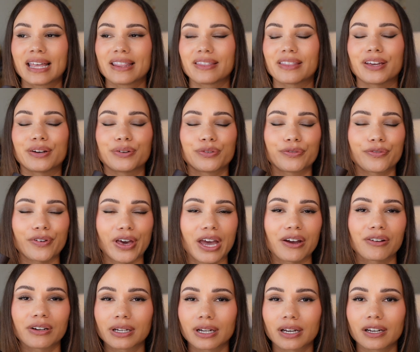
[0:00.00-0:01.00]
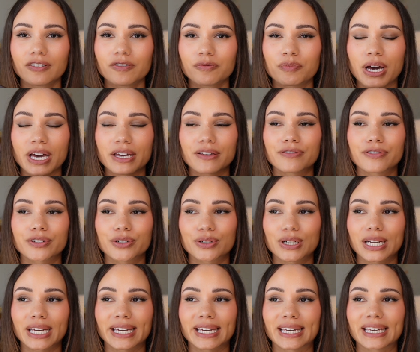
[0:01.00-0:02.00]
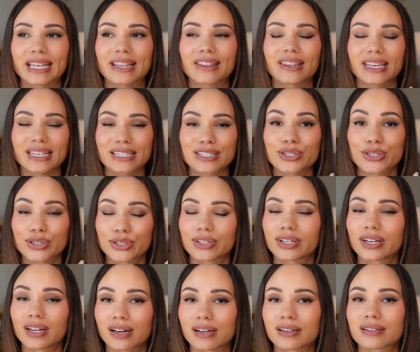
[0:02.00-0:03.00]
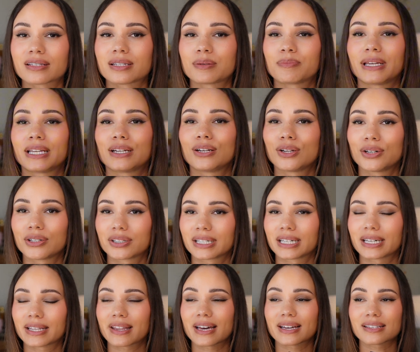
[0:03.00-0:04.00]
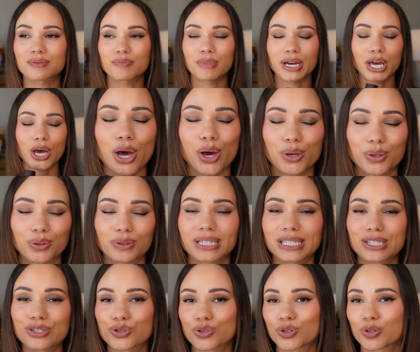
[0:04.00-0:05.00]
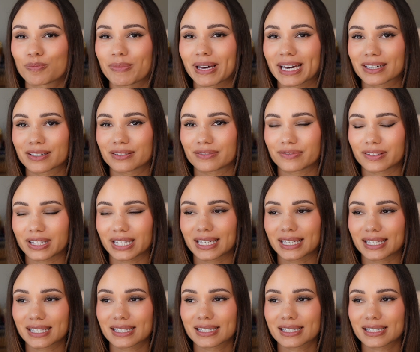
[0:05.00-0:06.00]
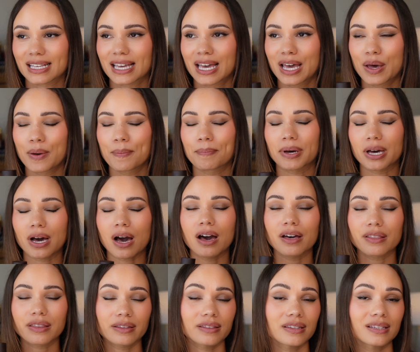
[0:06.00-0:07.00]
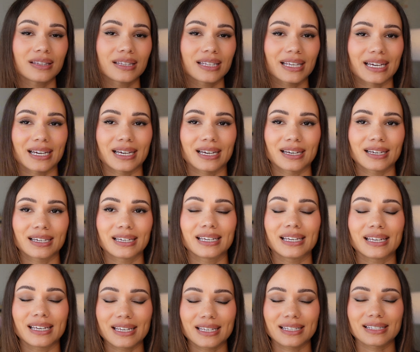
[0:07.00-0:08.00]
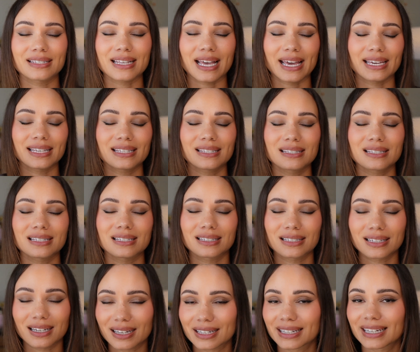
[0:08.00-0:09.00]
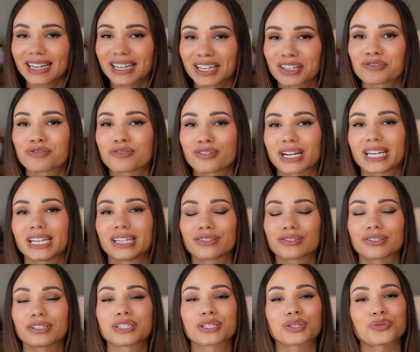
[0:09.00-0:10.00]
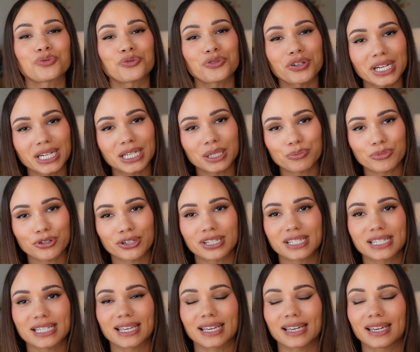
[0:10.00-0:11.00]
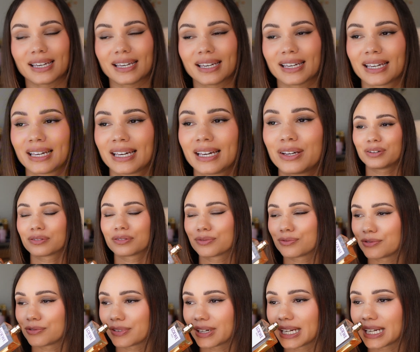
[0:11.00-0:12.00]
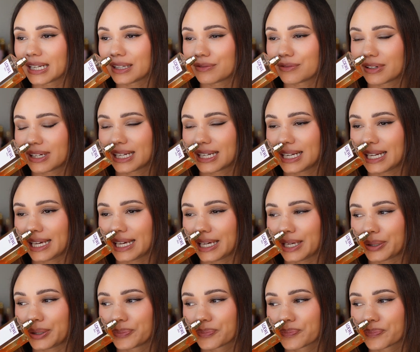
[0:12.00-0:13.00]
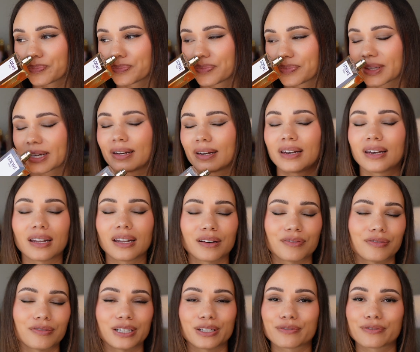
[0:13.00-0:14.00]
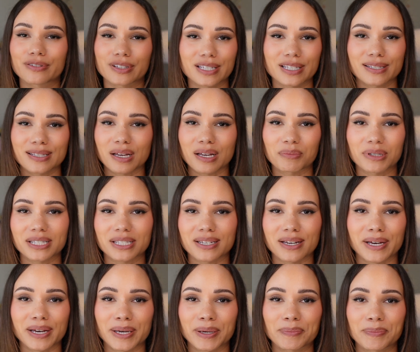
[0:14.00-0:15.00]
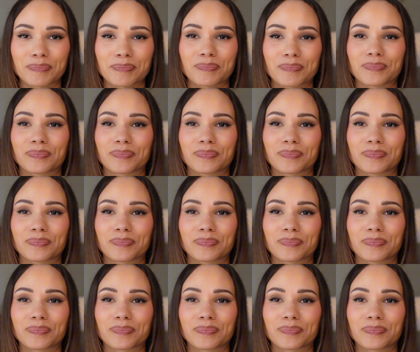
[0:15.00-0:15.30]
then fair enough, but I feel like this could last a bit longer. That's my only drawback of this. But other than that, it is a stunning fragrance, really pretty, really, really lovely for the summertime.